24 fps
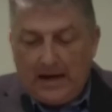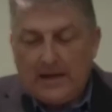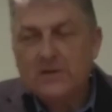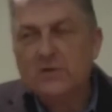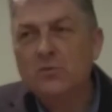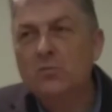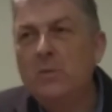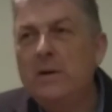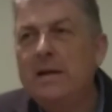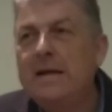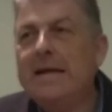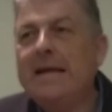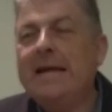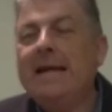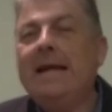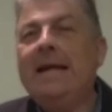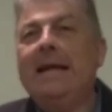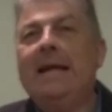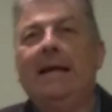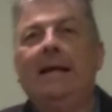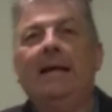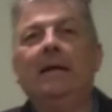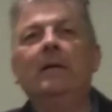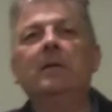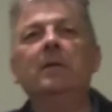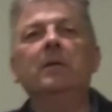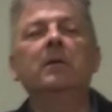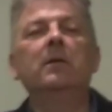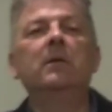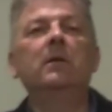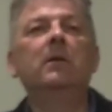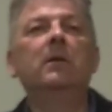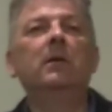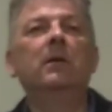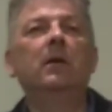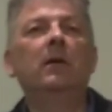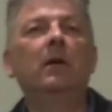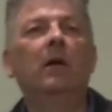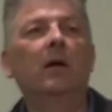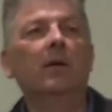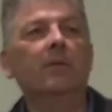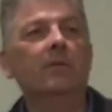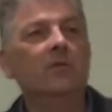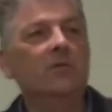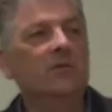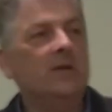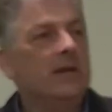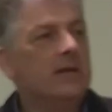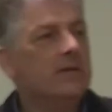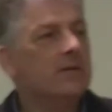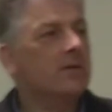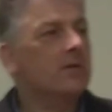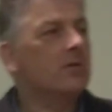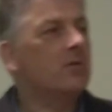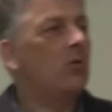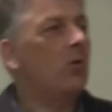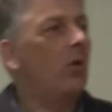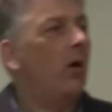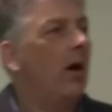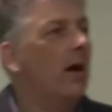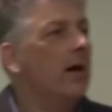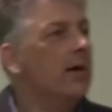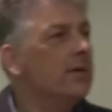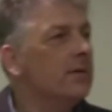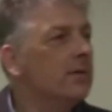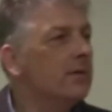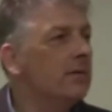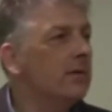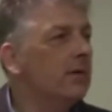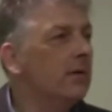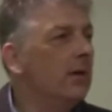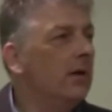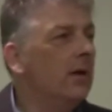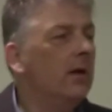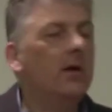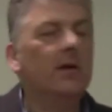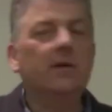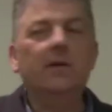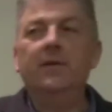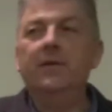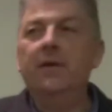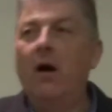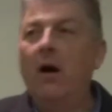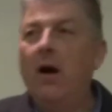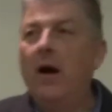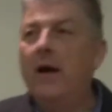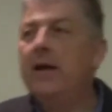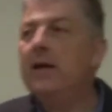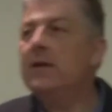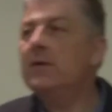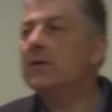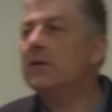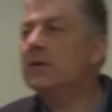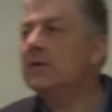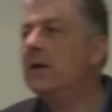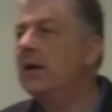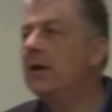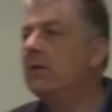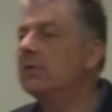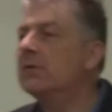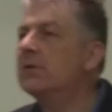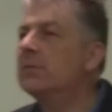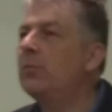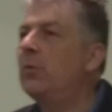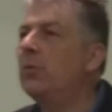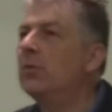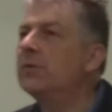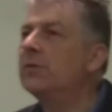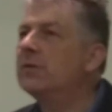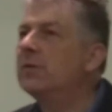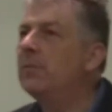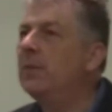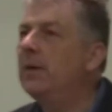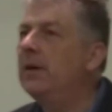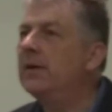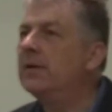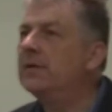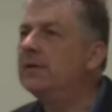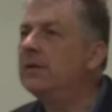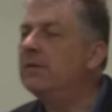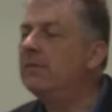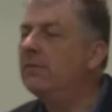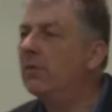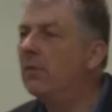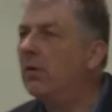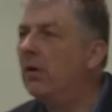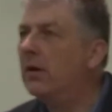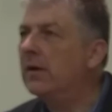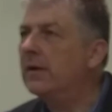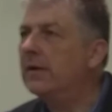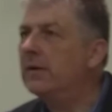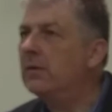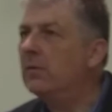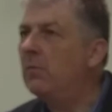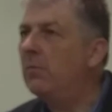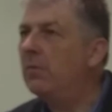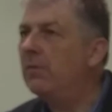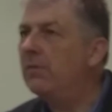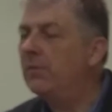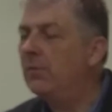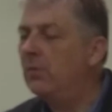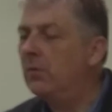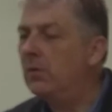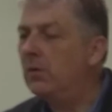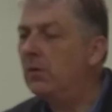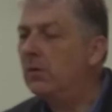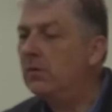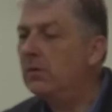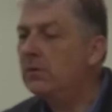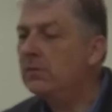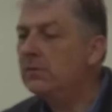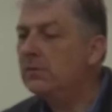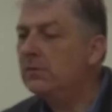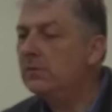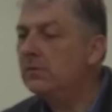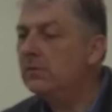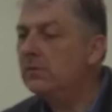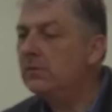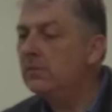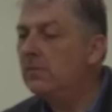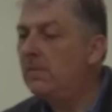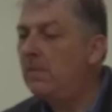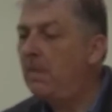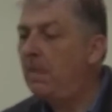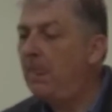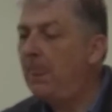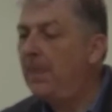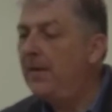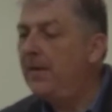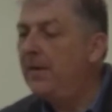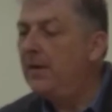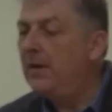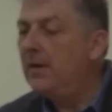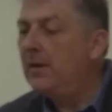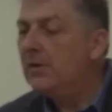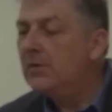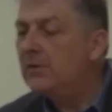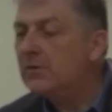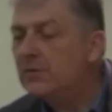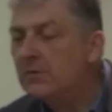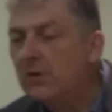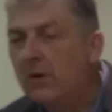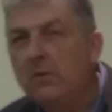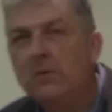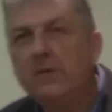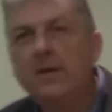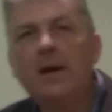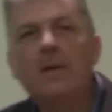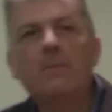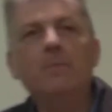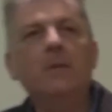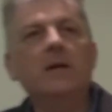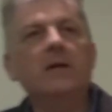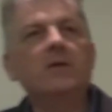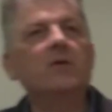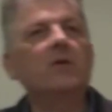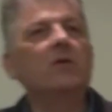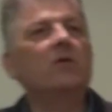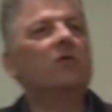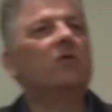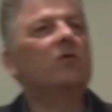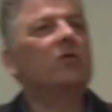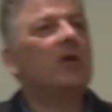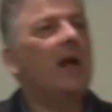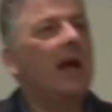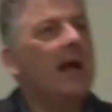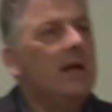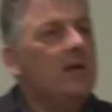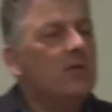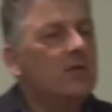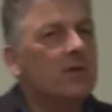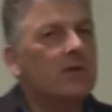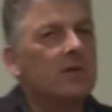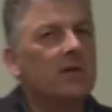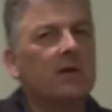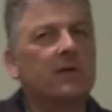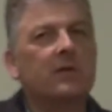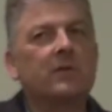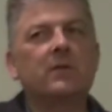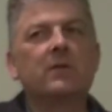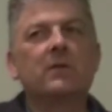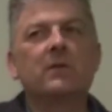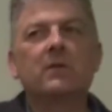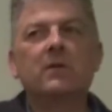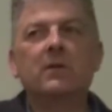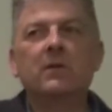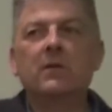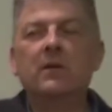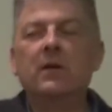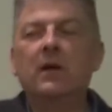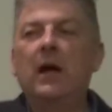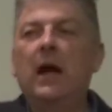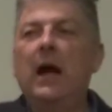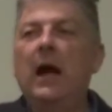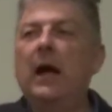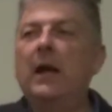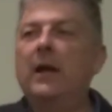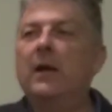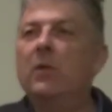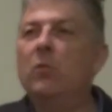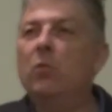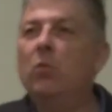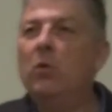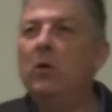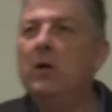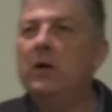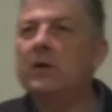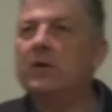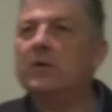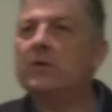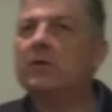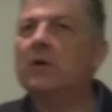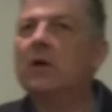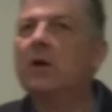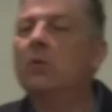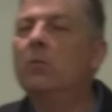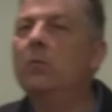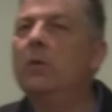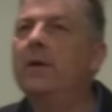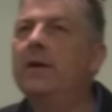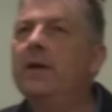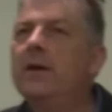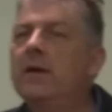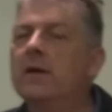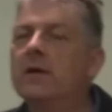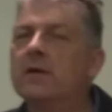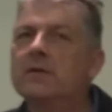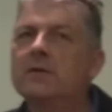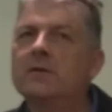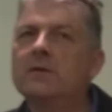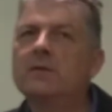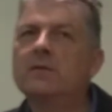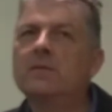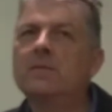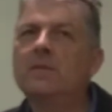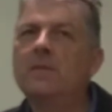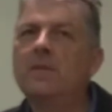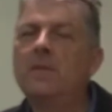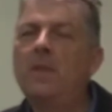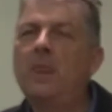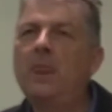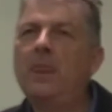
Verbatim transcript: As we hear of Jesus Christ dying to take responsibility for our guilt before God, so that message changes us and it works within us.